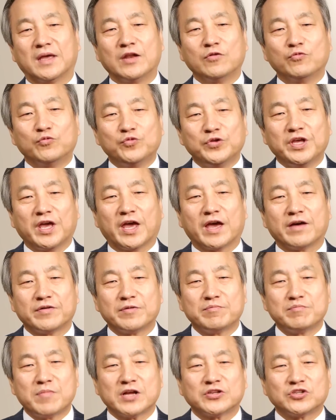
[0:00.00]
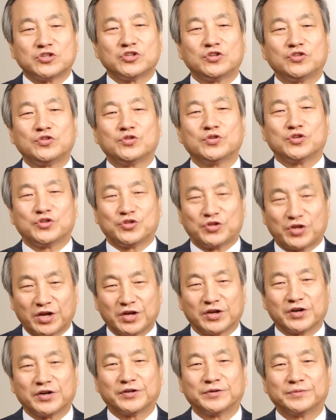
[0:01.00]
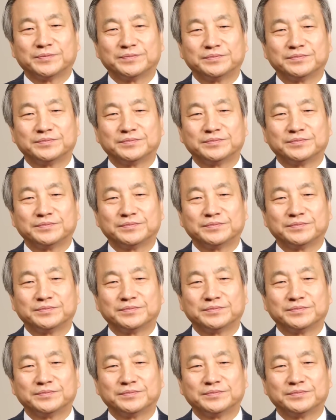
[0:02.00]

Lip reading: and we have much to share,